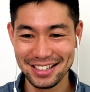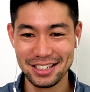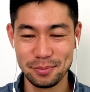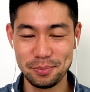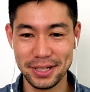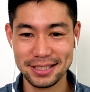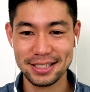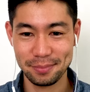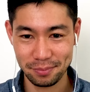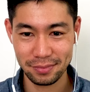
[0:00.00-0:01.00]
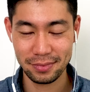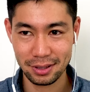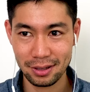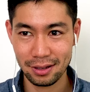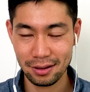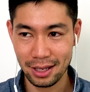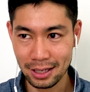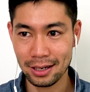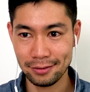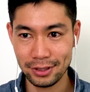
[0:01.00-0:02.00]
But
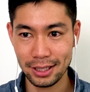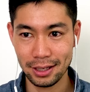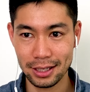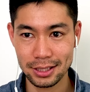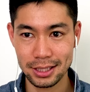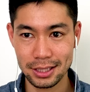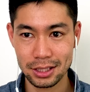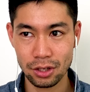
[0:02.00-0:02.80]
then I realized it's